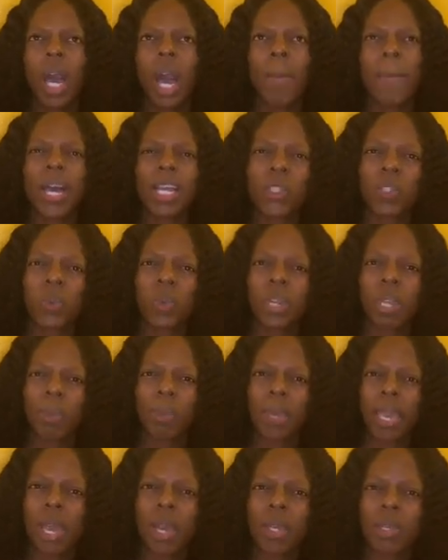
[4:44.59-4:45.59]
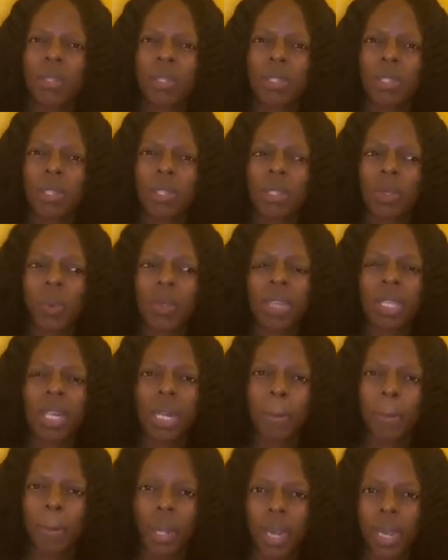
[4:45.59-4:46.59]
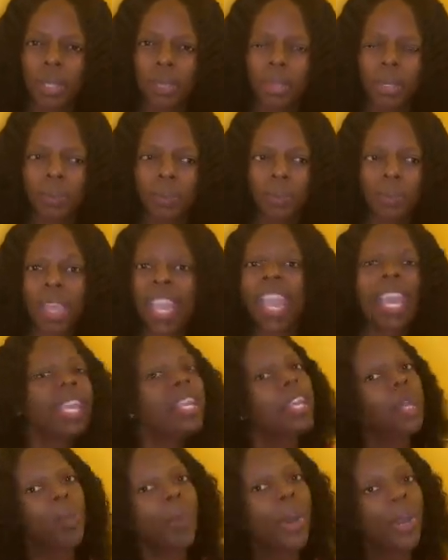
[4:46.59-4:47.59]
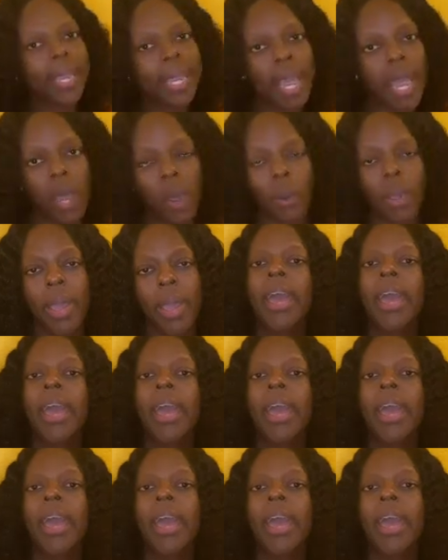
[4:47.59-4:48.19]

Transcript: about 20 pounds within a month, and he didn't work out.